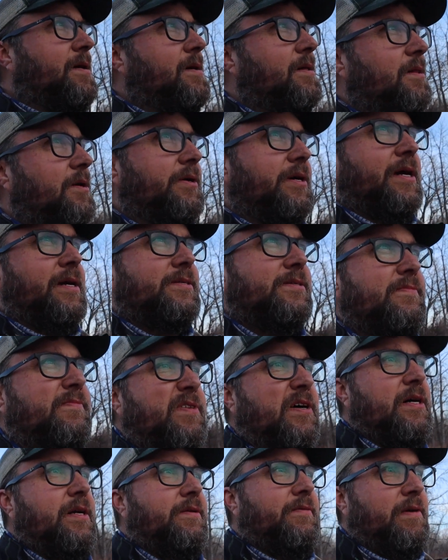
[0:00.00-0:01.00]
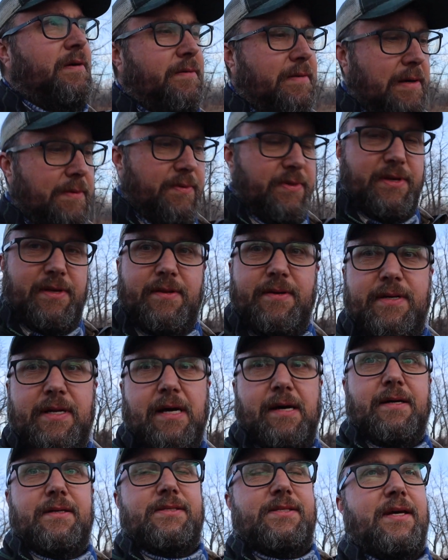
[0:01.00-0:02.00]
Loki had some fun running around with the other
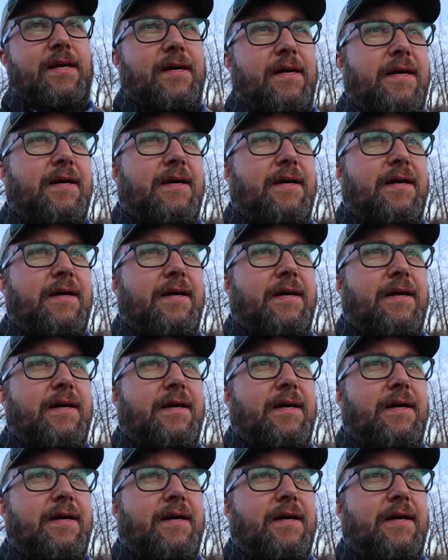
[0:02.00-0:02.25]
dogs.